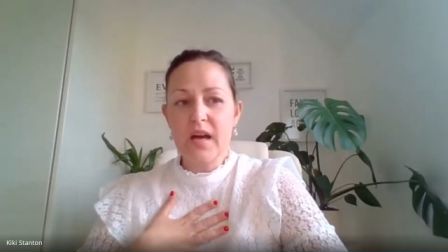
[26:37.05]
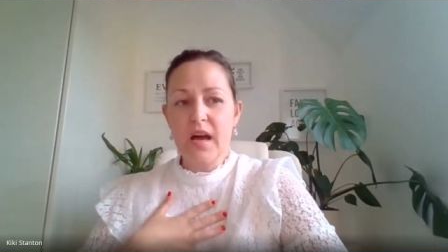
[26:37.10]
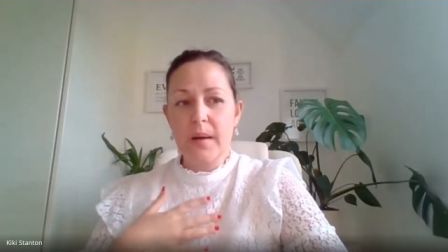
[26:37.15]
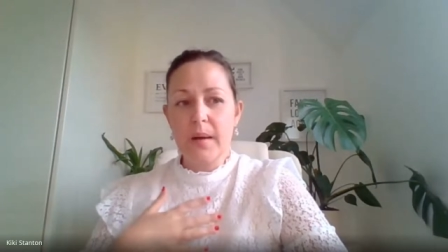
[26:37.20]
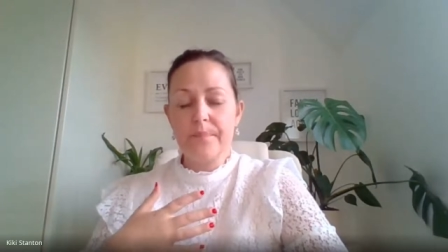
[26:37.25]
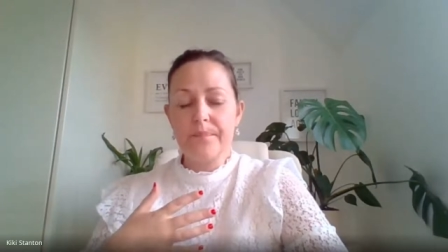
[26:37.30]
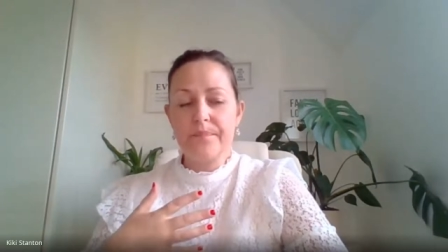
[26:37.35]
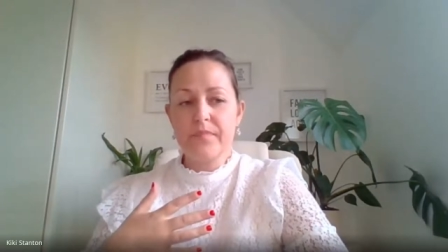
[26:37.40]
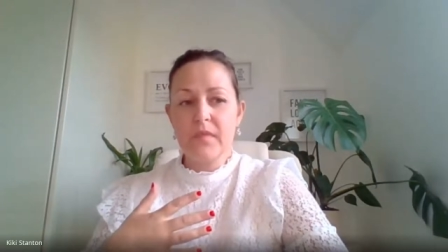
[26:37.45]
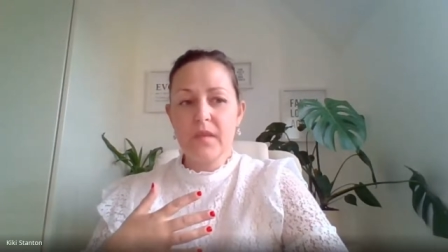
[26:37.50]

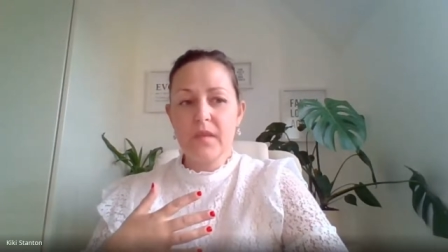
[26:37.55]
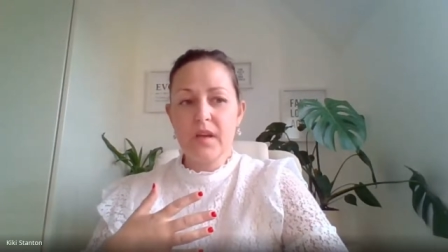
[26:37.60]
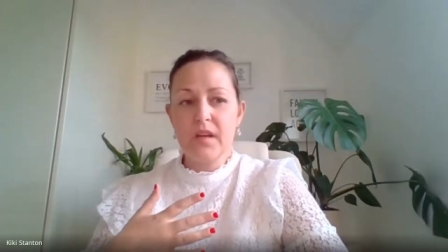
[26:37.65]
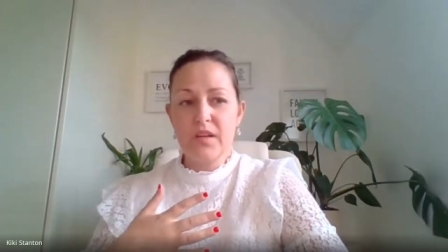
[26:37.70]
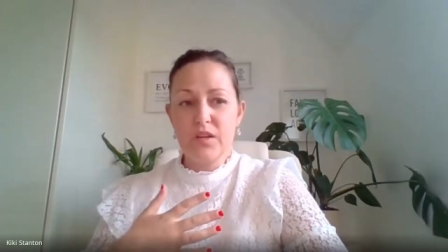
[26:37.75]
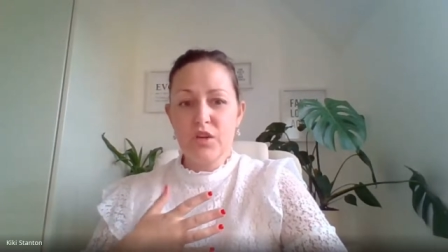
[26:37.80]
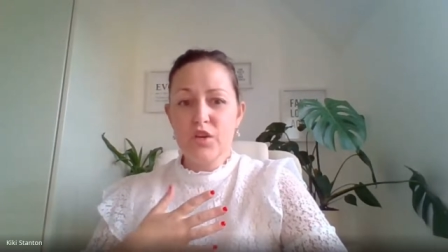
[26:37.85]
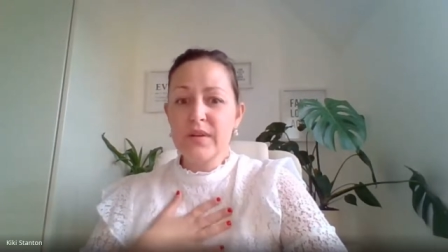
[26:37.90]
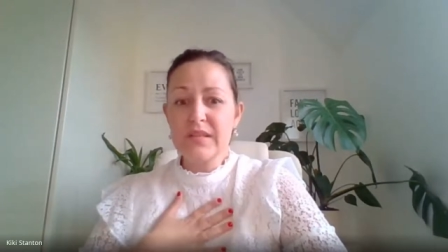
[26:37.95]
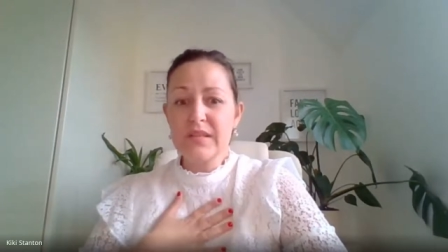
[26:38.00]
Um,
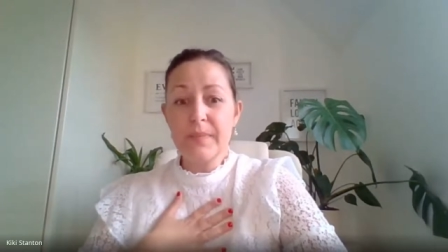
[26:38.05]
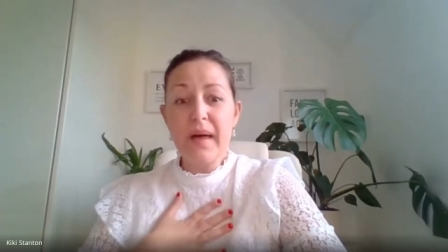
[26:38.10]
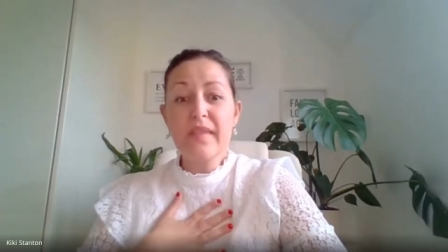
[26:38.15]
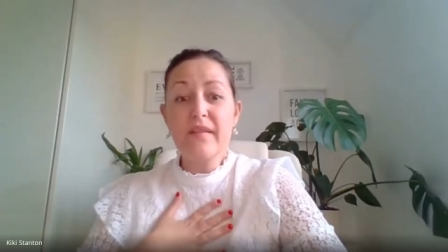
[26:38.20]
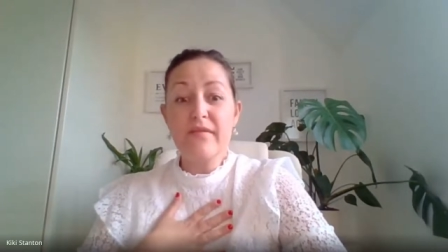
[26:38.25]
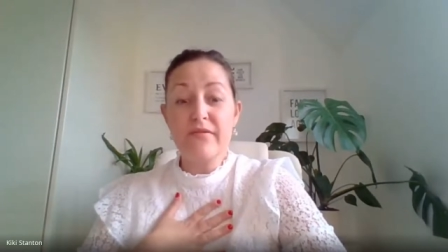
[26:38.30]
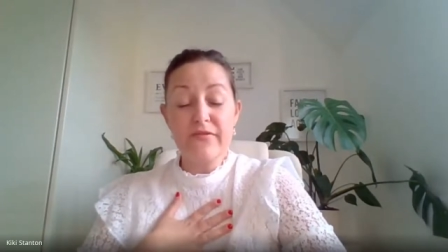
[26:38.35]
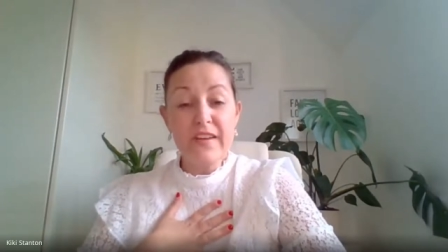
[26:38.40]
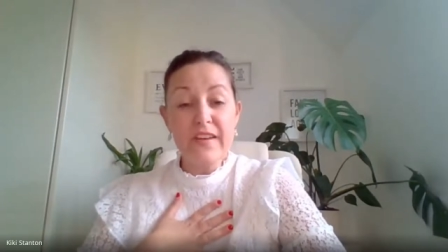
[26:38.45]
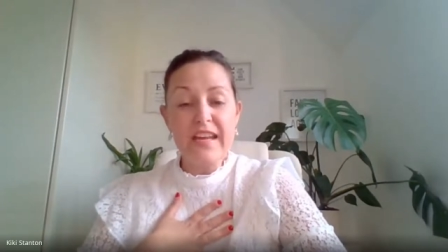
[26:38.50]
you know, it's about
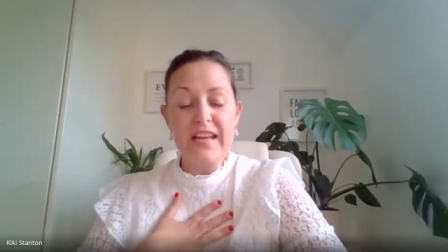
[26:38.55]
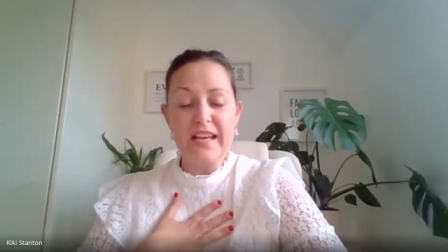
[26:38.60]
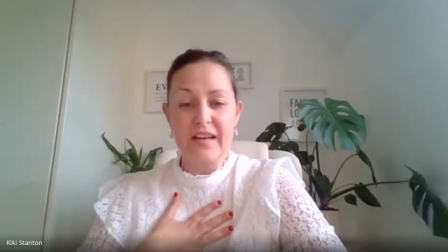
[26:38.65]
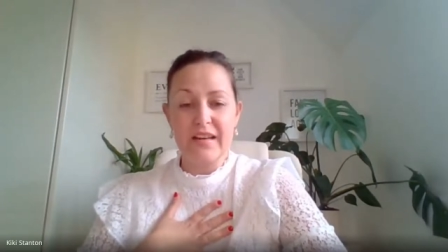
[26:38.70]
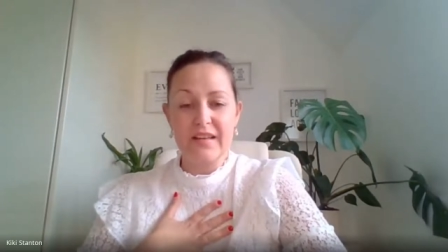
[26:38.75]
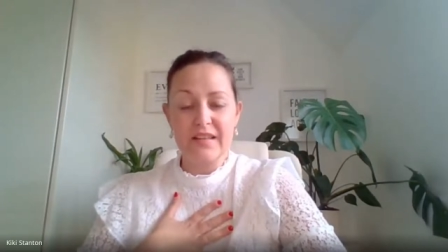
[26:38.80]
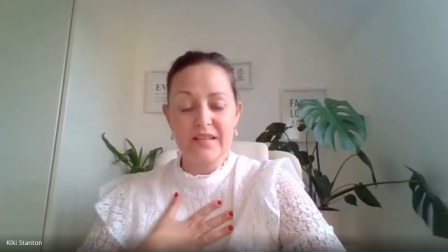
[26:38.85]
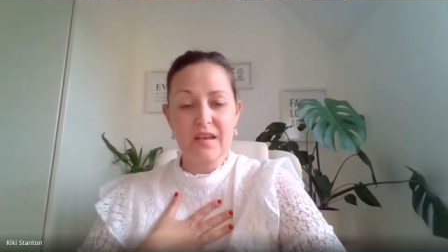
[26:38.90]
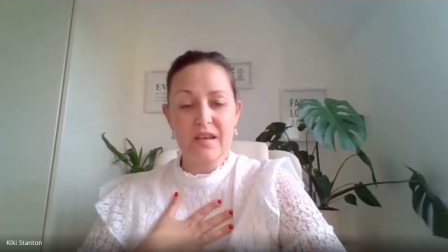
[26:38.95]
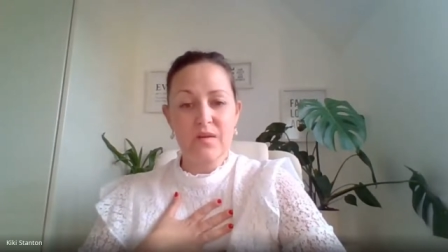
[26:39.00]
the
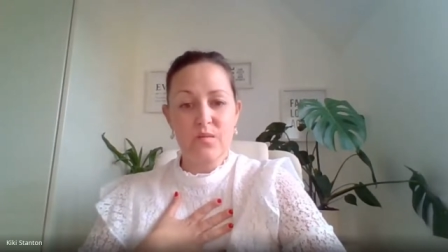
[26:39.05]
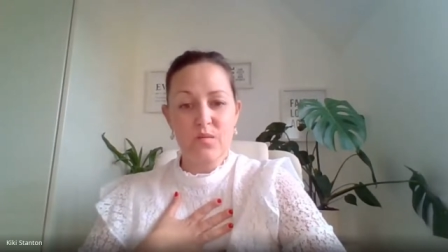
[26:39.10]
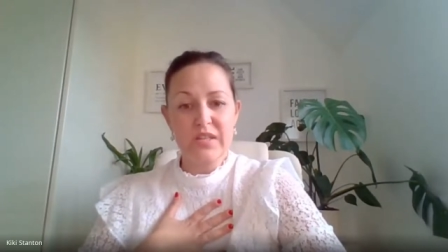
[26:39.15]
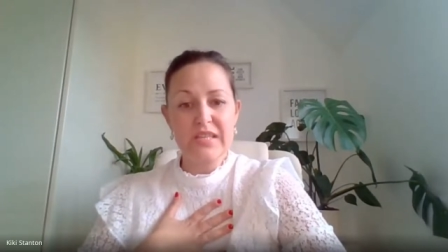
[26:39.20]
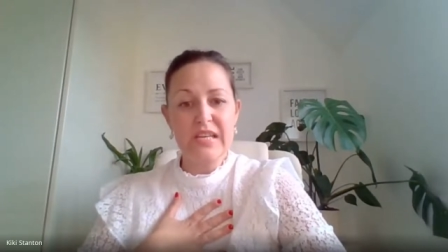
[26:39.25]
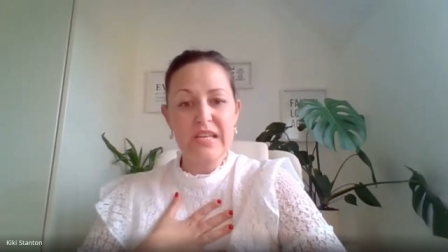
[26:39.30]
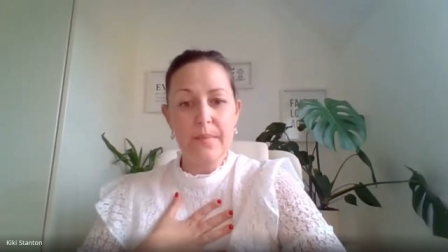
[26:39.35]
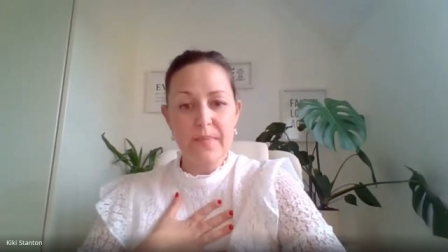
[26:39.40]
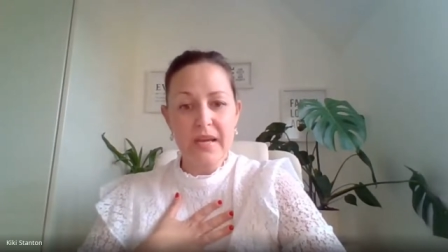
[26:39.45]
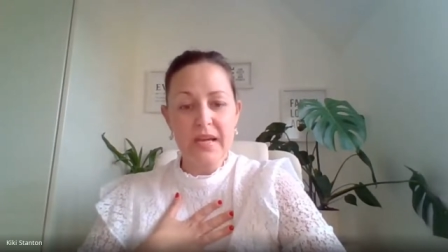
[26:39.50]
feelings, that
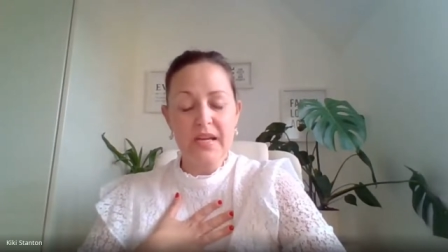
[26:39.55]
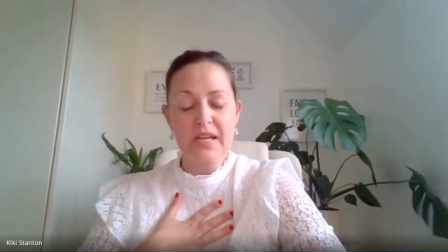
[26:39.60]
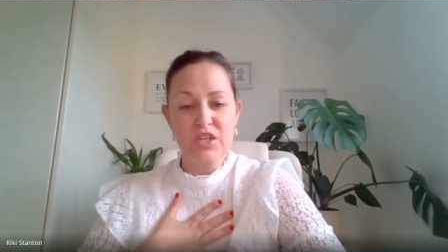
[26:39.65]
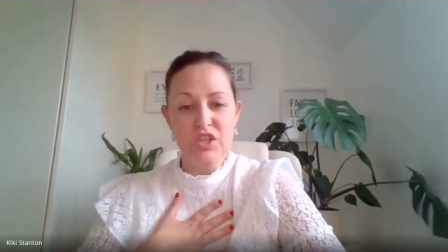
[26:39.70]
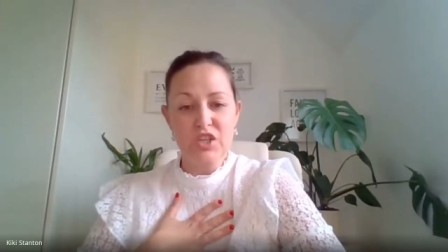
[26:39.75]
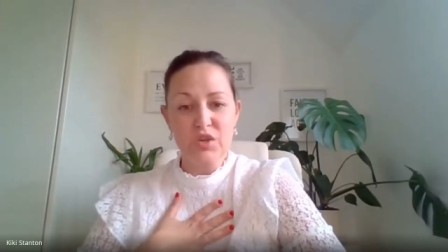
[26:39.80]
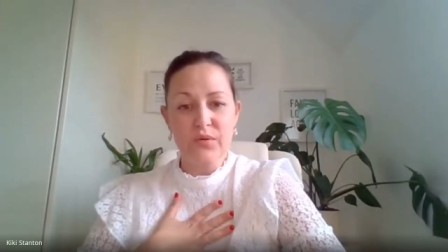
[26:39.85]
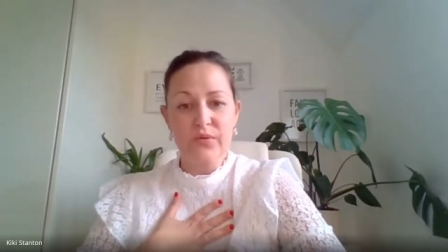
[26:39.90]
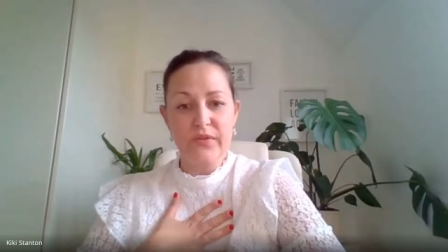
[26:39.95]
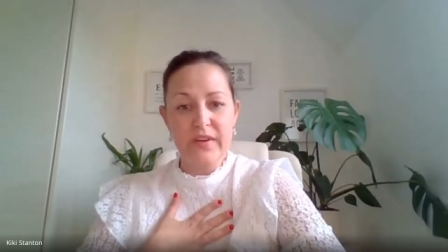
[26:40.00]
tapping
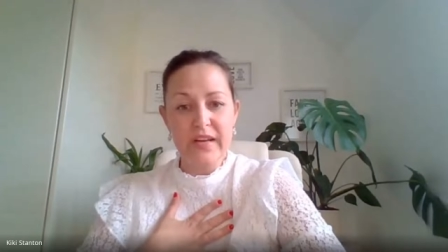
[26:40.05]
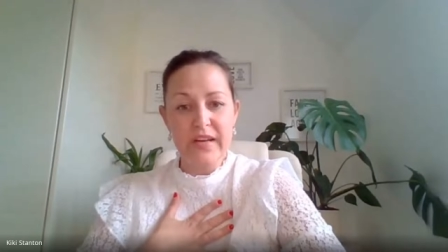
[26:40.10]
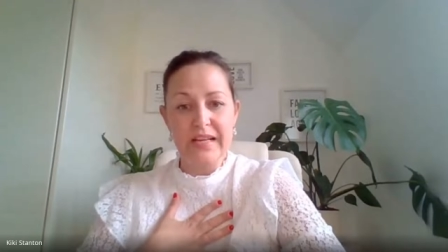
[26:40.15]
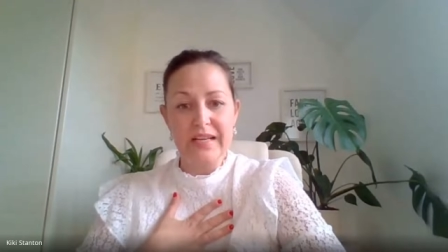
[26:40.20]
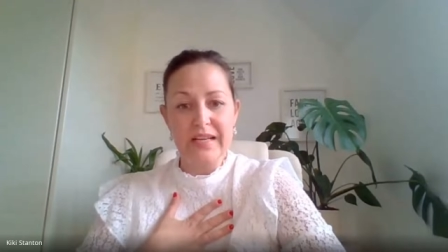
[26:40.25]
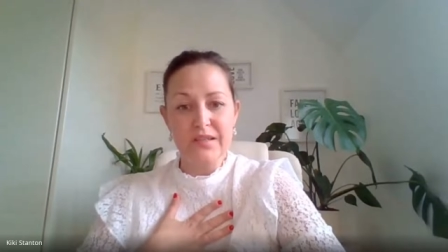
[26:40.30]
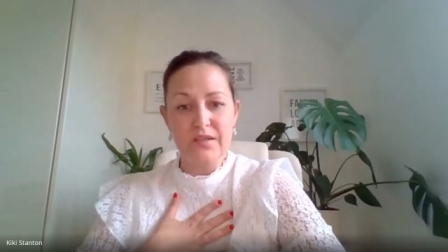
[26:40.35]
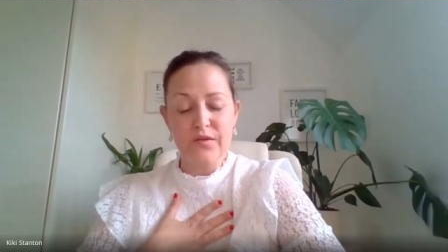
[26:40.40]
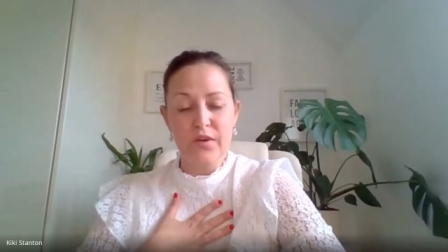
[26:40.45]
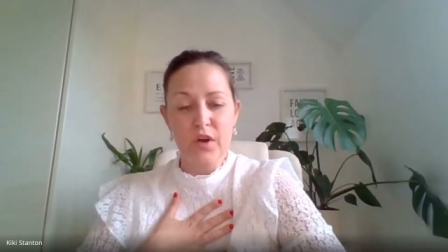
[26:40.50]
into your
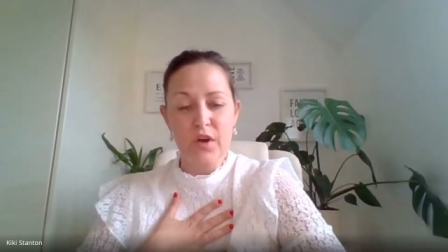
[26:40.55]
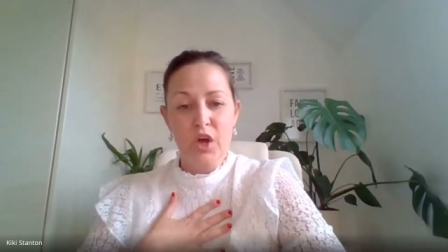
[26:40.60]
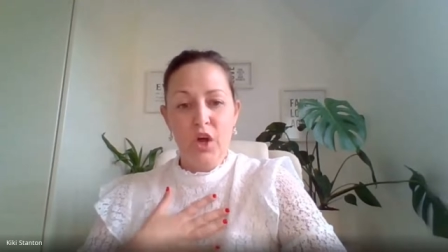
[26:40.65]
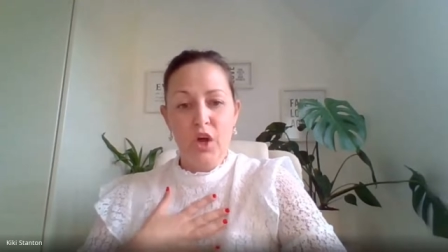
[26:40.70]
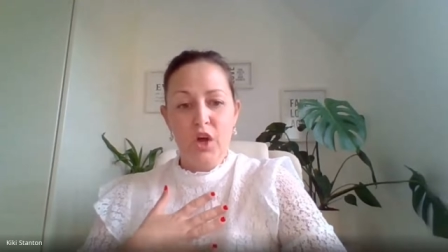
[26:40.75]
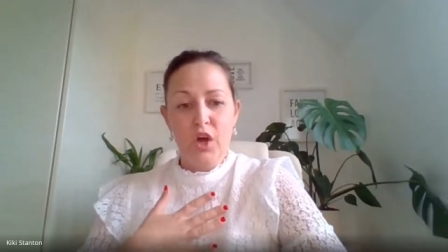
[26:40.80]
feelings of,